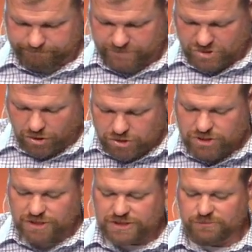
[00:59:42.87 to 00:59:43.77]

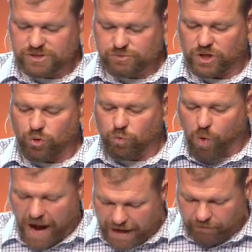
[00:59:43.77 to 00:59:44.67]
Socialism is
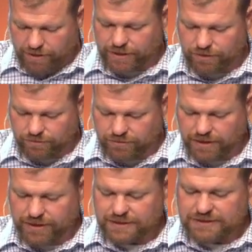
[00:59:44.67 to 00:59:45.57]
requiring you
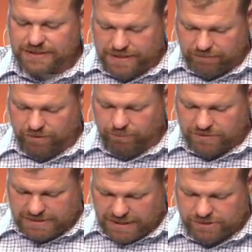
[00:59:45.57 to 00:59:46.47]
to give your
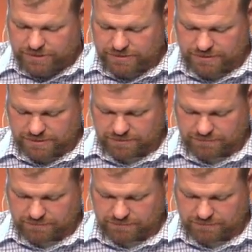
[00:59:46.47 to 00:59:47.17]
possessions.